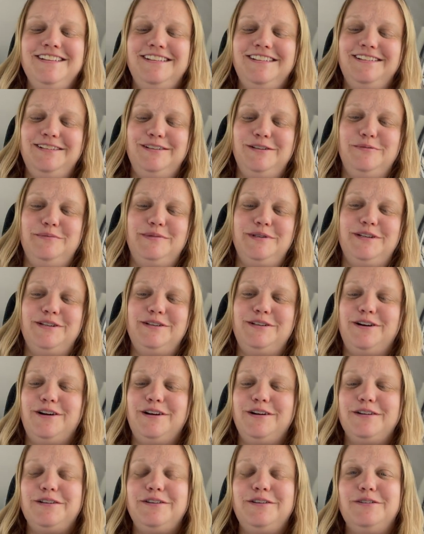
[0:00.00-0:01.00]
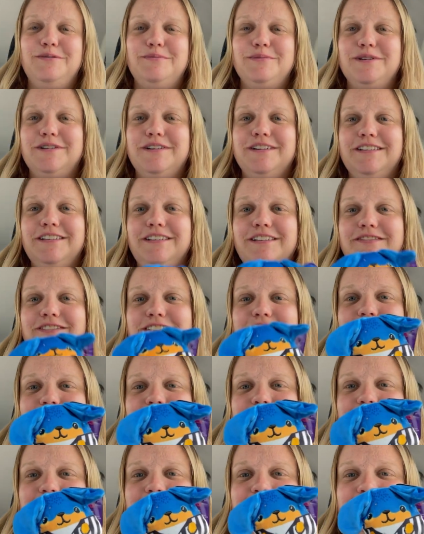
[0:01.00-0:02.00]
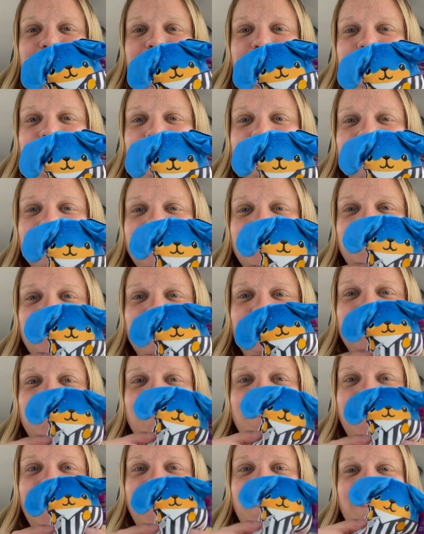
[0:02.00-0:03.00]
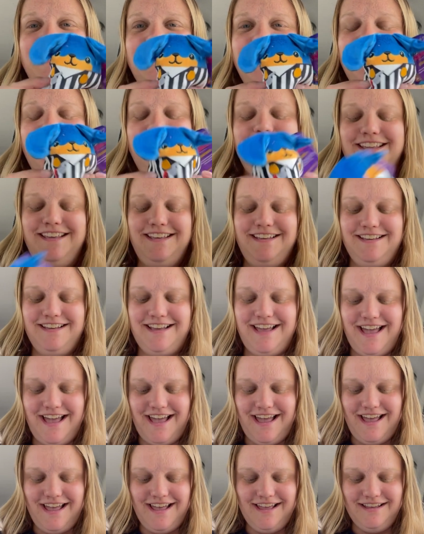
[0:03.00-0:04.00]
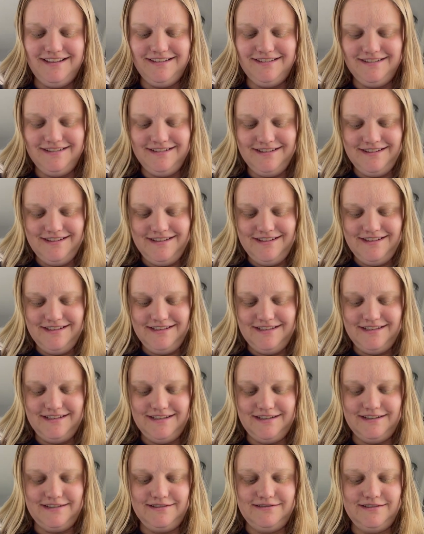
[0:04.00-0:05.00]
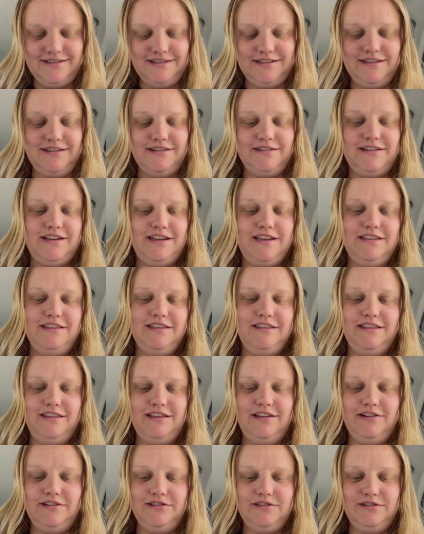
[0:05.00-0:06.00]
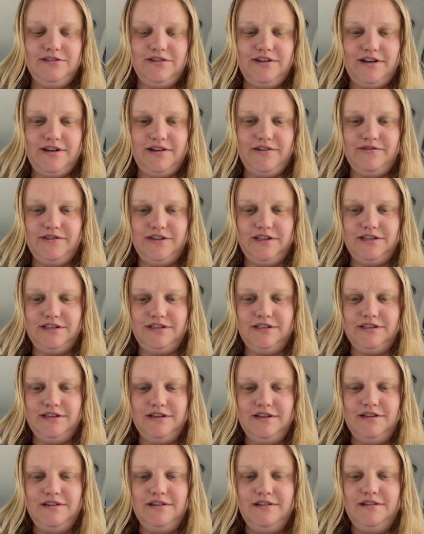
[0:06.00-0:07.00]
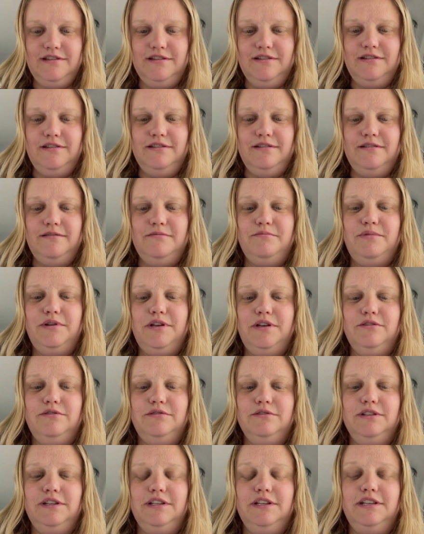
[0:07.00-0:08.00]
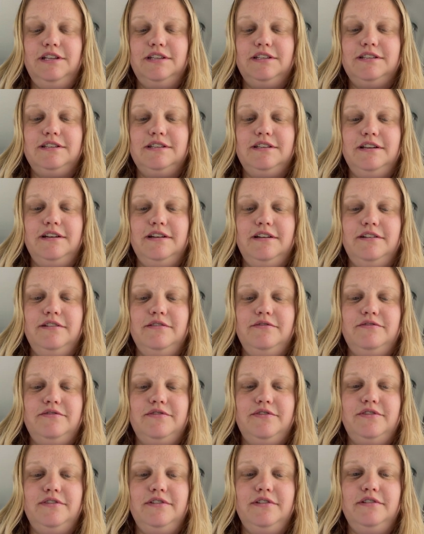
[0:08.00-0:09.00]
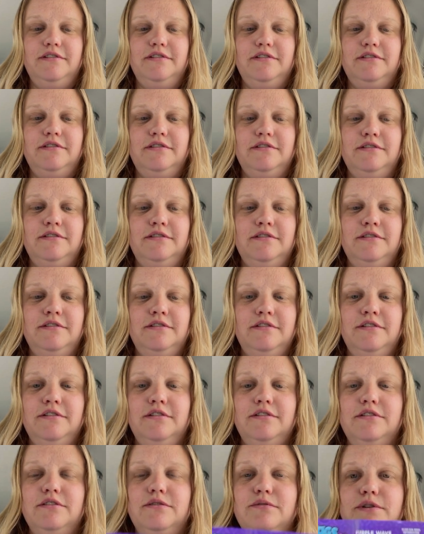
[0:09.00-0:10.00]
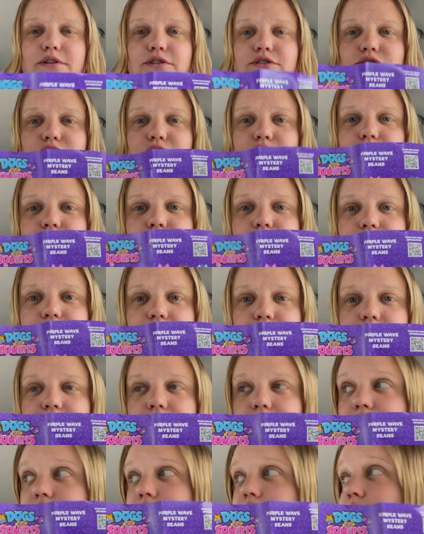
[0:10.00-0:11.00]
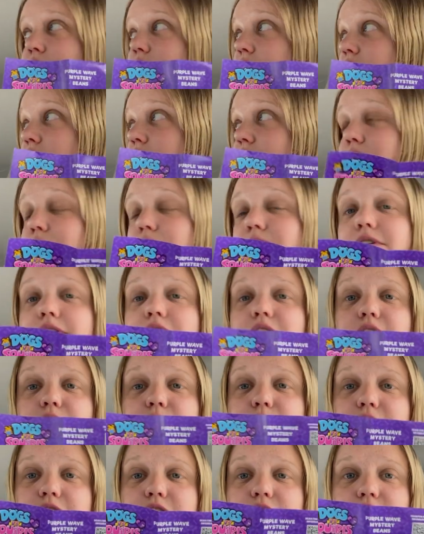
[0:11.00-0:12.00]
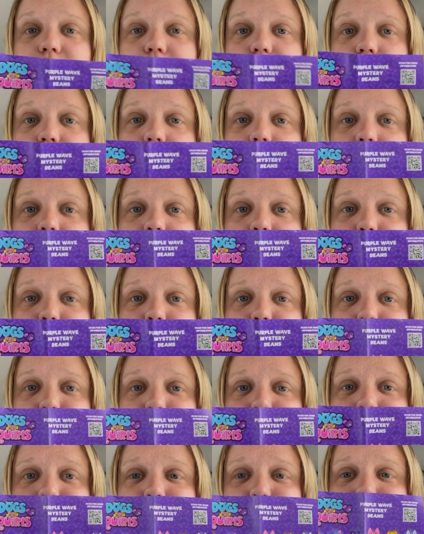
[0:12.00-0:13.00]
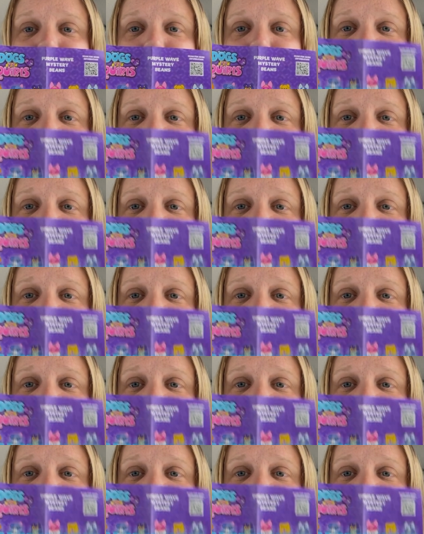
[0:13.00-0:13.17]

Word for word: A little bit of dog humor. I love it. Little Frankie. Ah, it's a good one. Okay, and then they also have this big old list of the ones you can find, which I really wish that Squishmallows would